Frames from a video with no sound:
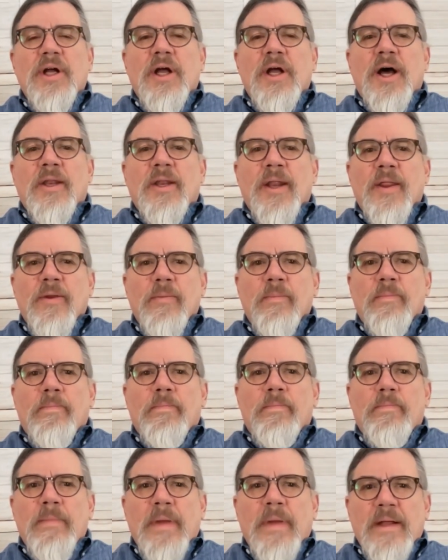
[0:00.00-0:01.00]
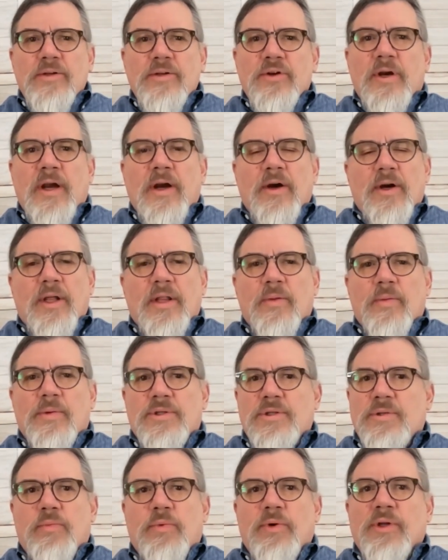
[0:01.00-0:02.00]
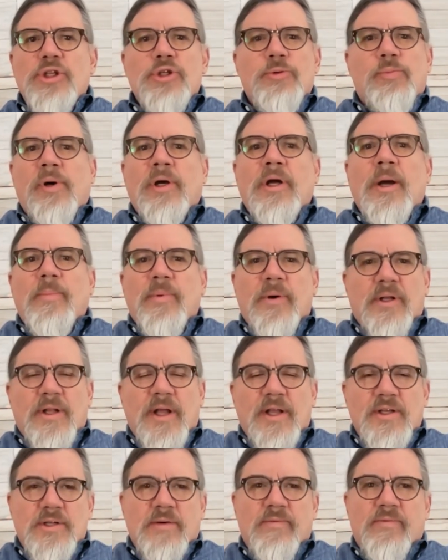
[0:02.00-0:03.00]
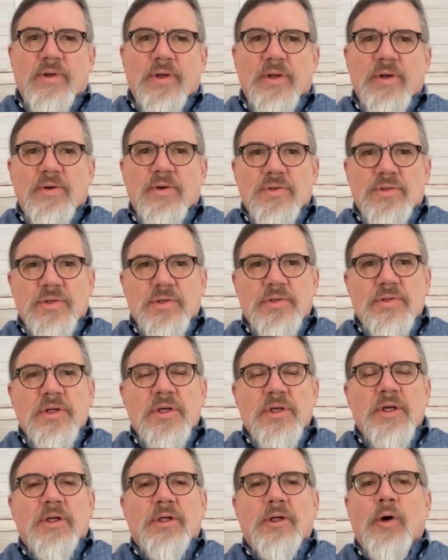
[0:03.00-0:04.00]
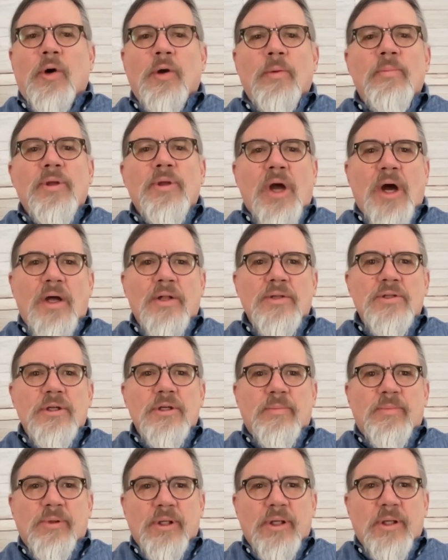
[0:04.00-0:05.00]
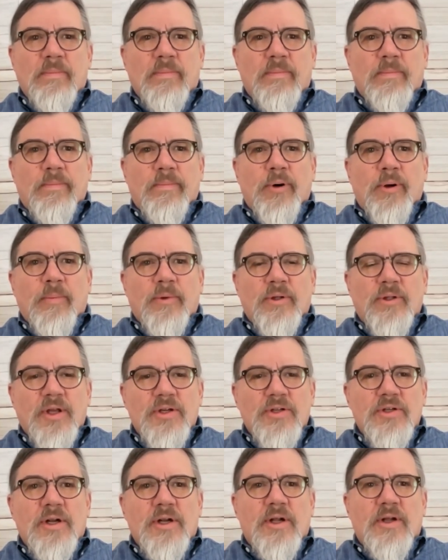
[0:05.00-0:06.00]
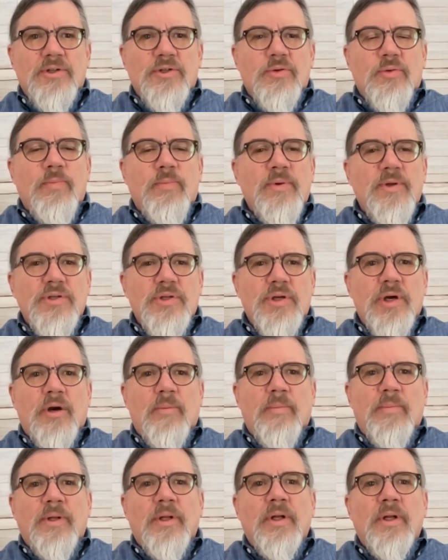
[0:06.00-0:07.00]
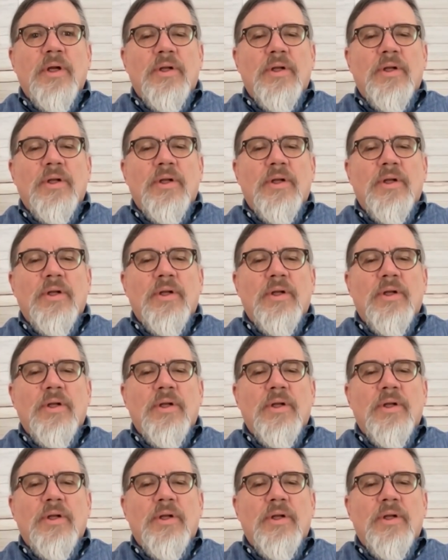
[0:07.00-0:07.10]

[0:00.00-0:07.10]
another major area that's really sprung up in the last several years is going beyond simply point mutation analysis with PCR, but